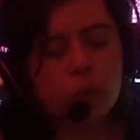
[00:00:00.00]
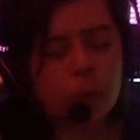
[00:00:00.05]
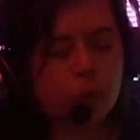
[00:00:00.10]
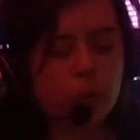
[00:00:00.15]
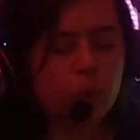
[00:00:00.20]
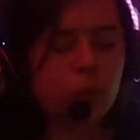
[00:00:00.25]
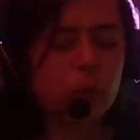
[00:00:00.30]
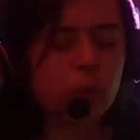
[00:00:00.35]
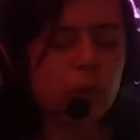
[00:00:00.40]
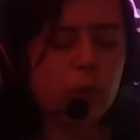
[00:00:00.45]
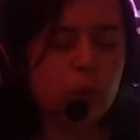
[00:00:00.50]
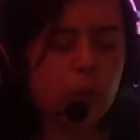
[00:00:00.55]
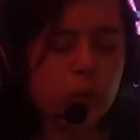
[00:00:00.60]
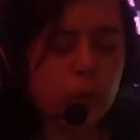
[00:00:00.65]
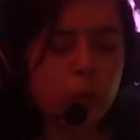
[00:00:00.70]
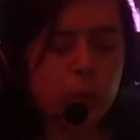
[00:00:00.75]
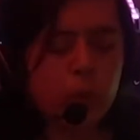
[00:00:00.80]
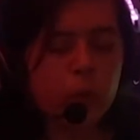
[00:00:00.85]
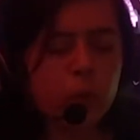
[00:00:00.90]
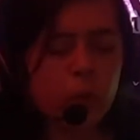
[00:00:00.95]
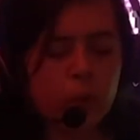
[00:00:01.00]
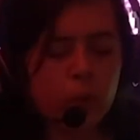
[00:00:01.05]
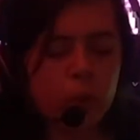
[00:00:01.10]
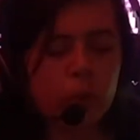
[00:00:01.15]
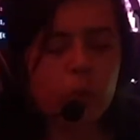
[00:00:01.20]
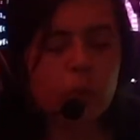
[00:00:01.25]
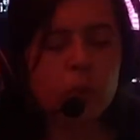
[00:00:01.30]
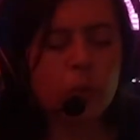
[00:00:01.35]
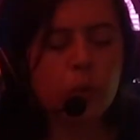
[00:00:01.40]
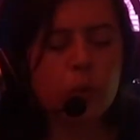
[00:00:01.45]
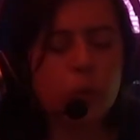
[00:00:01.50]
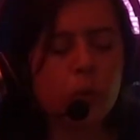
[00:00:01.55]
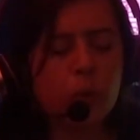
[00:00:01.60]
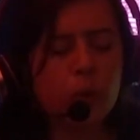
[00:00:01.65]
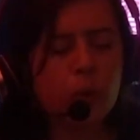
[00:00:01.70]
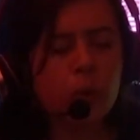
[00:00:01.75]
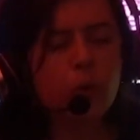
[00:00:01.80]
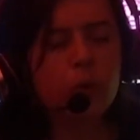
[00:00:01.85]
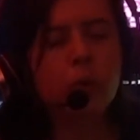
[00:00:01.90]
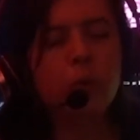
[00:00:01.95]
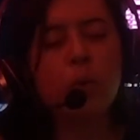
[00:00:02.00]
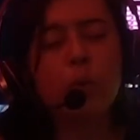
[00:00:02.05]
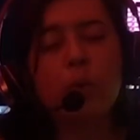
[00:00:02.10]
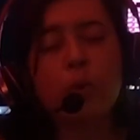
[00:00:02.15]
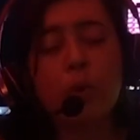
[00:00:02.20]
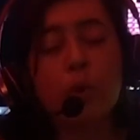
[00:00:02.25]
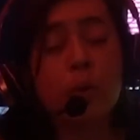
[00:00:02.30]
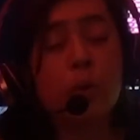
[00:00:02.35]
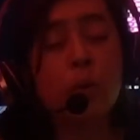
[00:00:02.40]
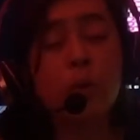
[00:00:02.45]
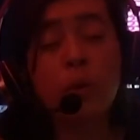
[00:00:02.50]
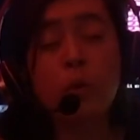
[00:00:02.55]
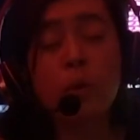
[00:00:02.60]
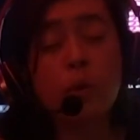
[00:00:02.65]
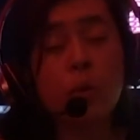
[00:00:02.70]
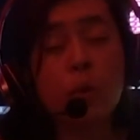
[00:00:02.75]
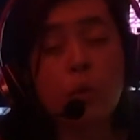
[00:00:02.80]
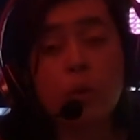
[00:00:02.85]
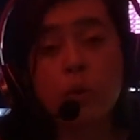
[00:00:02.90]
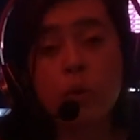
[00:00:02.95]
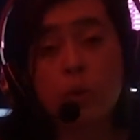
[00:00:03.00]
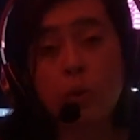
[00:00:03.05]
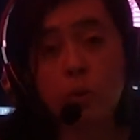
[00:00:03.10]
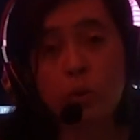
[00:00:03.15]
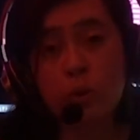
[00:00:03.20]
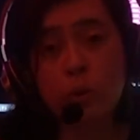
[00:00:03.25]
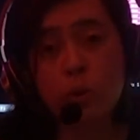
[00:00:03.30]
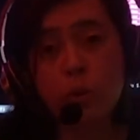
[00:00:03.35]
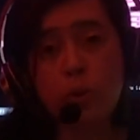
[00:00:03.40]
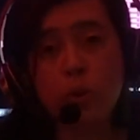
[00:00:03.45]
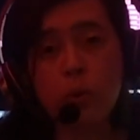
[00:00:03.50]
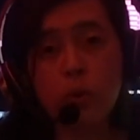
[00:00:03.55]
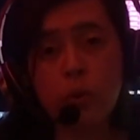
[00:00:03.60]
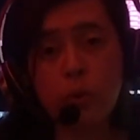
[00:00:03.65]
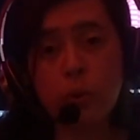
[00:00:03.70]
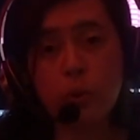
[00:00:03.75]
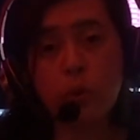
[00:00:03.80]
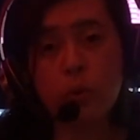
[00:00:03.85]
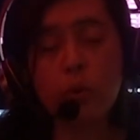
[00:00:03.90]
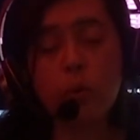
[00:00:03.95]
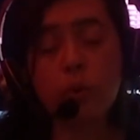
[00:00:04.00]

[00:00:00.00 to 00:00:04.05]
my way through something versus necessarily reciting or